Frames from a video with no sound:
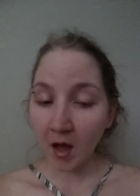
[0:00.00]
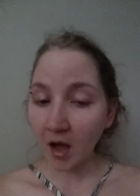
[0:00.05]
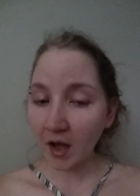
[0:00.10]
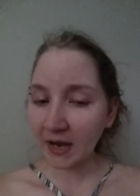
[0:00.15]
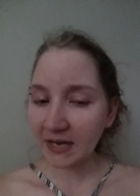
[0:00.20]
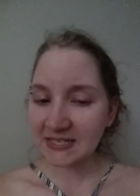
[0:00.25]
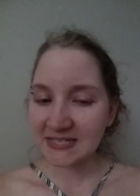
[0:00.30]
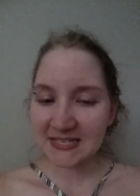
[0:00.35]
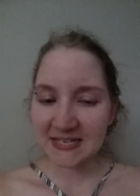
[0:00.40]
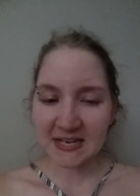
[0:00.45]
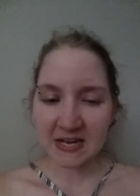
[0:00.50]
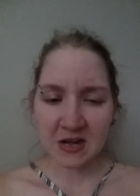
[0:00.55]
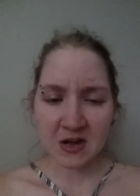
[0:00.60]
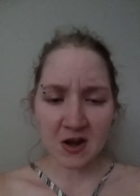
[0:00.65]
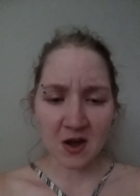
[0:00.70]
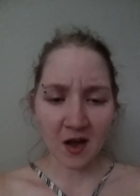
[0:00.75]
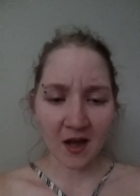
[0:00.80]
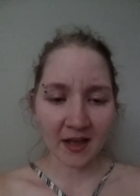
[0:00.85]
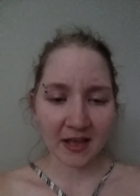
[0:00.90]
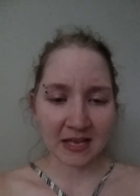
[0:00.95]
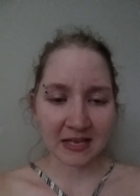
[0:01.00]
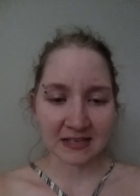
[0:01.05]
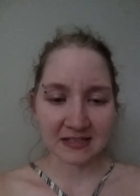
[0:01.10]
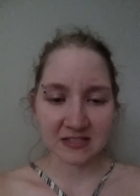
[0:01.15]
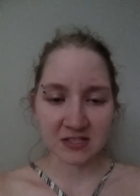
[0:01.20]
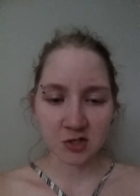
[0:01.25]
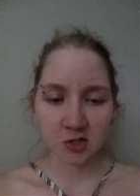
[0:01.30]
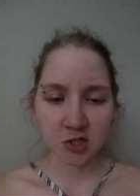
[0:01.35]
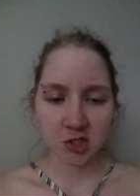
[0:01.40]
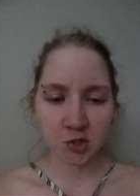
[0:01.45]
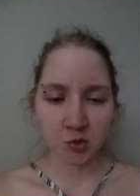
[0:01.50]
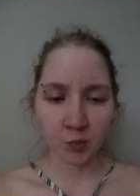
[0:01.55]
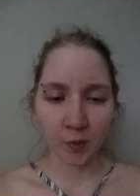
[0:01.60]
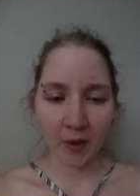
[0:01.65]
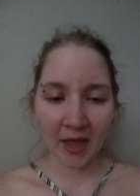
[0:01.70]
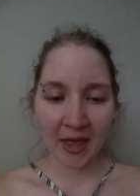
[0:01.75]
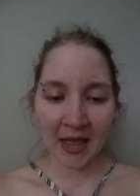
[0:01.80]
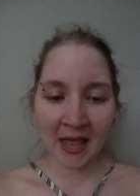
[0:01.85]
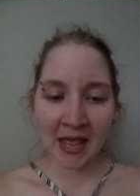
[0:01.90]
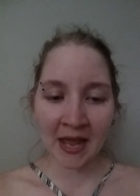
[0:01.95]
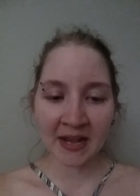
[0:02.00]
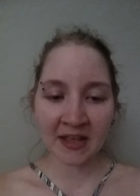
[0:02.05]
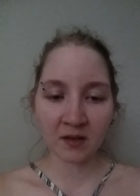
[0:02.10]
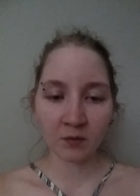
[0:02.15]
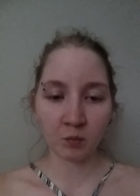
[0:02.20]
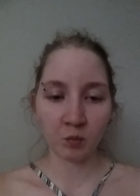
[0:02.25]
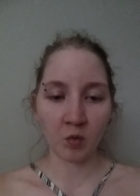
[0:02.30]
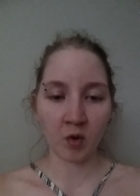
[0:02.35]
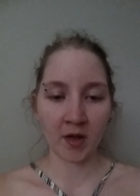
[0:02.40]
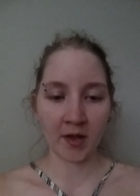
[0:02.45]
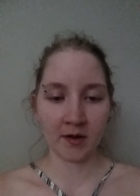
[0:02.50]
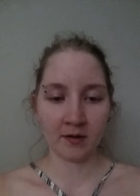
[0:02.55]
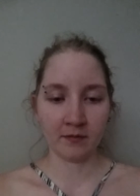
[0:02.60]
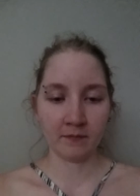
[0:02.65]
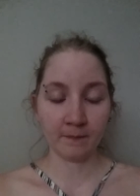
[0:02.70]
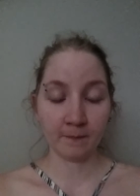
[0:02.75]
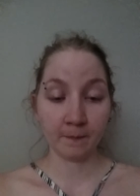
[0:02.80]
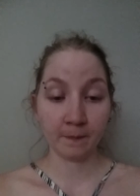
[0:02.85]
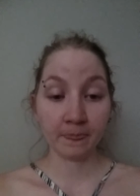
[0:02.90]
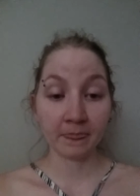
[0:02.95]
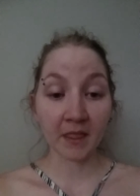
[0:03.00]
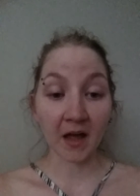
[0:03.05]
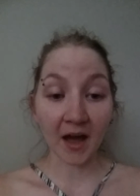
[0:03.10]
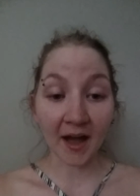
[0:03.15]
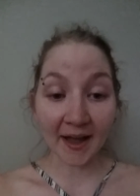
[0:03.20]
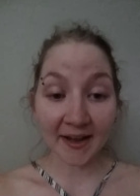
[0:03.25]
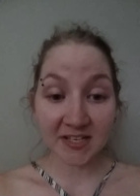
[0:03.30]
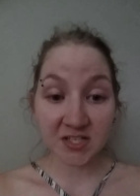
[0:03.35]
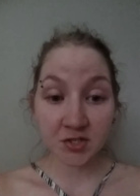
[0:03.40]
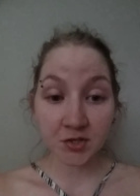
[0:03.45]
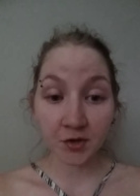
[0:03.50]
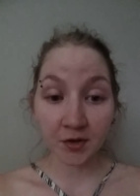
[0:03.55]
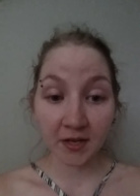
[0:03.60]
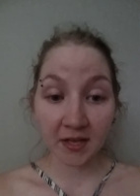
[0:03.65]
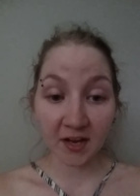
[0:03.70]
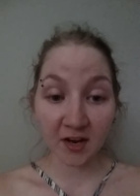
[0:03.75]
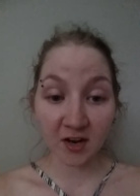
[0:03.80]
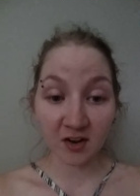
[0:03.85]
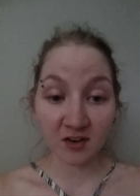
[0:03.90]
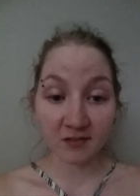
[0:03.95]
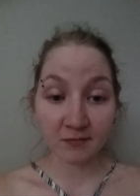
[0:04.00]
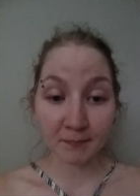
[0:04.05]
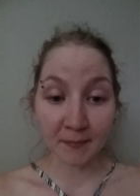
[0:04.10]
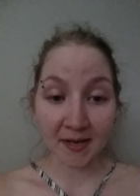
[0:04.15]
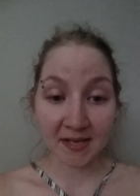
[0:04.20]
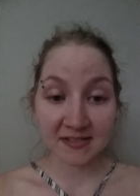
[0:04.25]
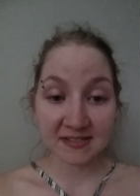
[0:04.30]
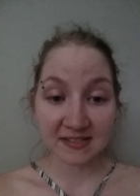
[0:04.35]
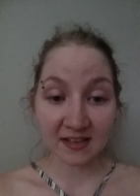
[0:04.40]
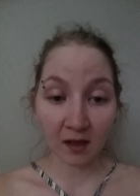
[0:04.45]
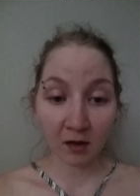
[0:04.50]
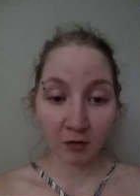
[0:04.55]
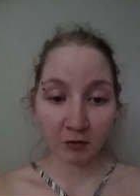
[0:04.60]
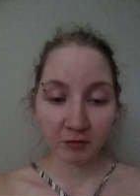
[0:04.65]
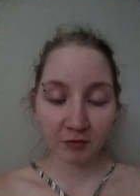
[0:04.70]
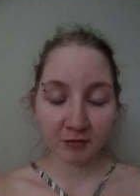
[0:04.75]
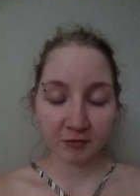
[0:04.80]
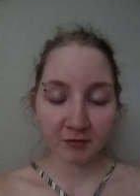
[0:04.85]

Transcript: I did not answer to anyone. I took care of myself.